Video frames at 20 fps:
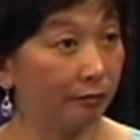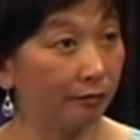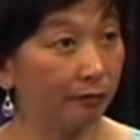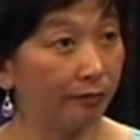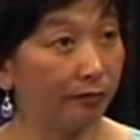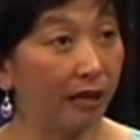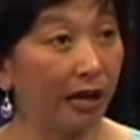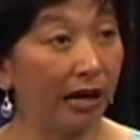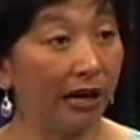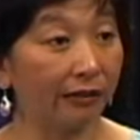
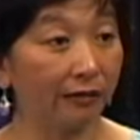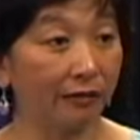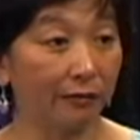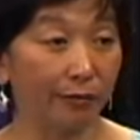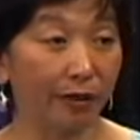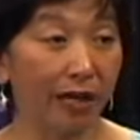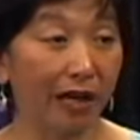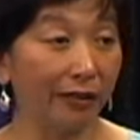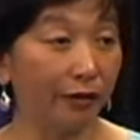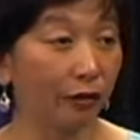part
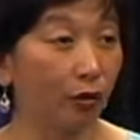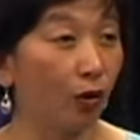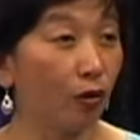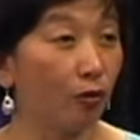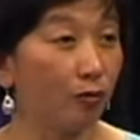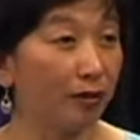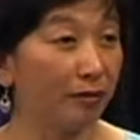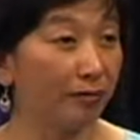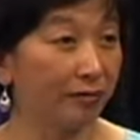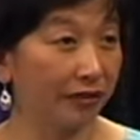part
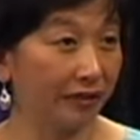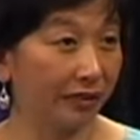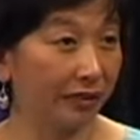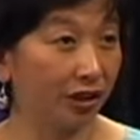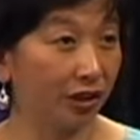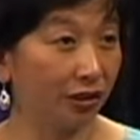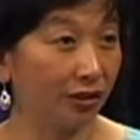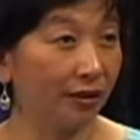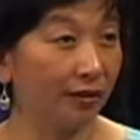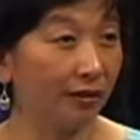coma
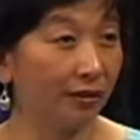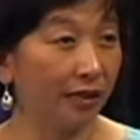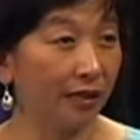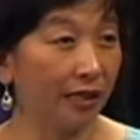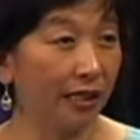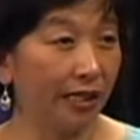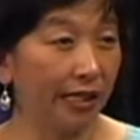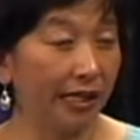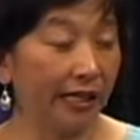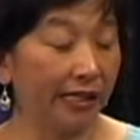position.
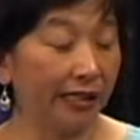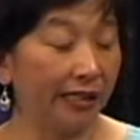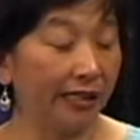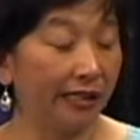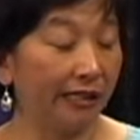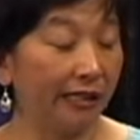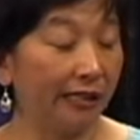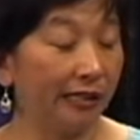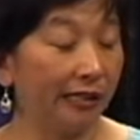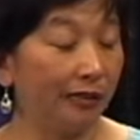
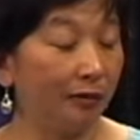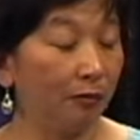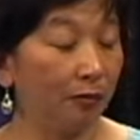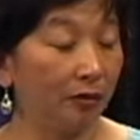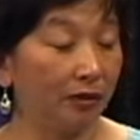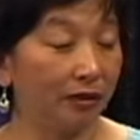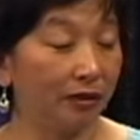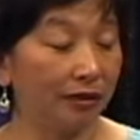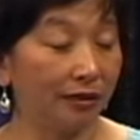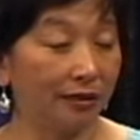He
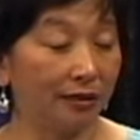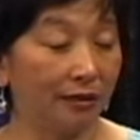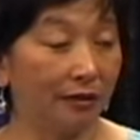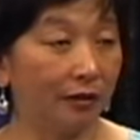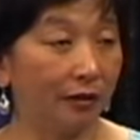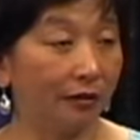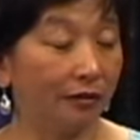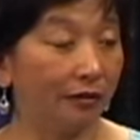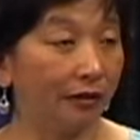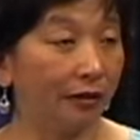was
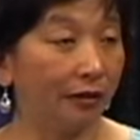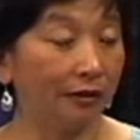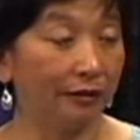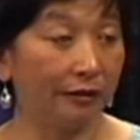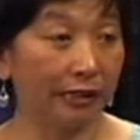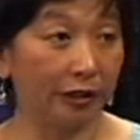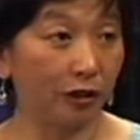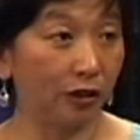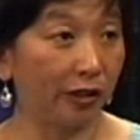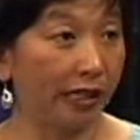on
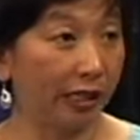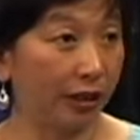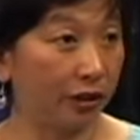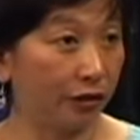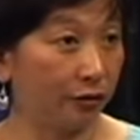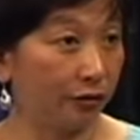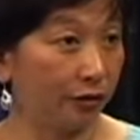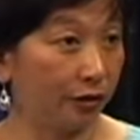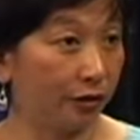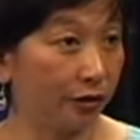
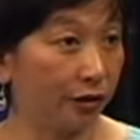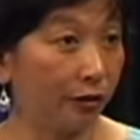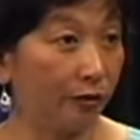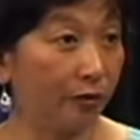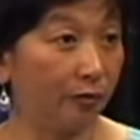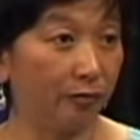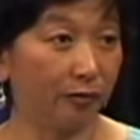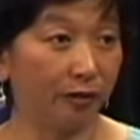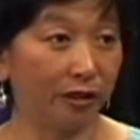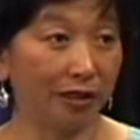nasogastric
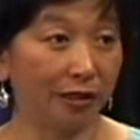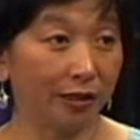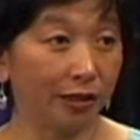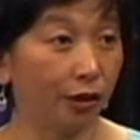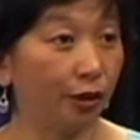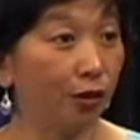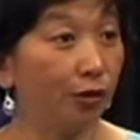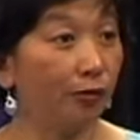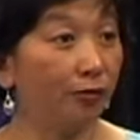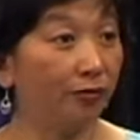tube, which is
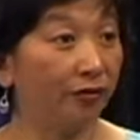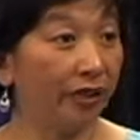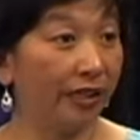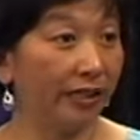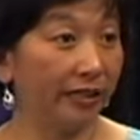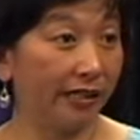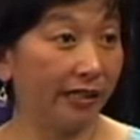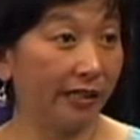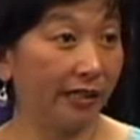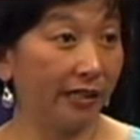tube
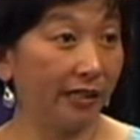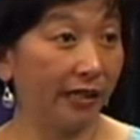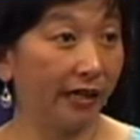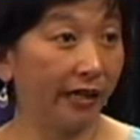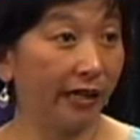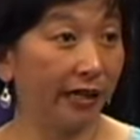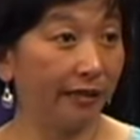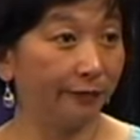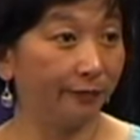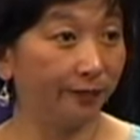feeding,
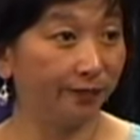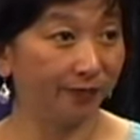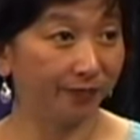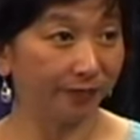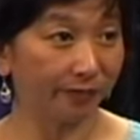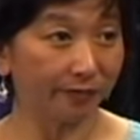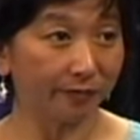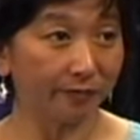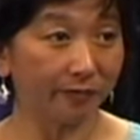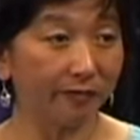and
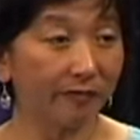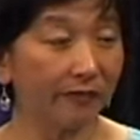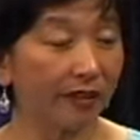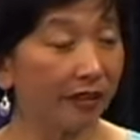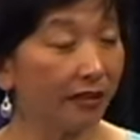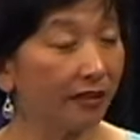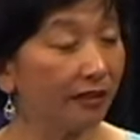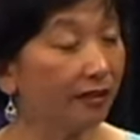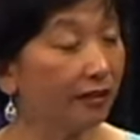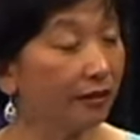
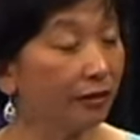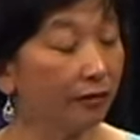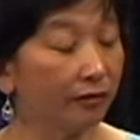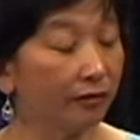he still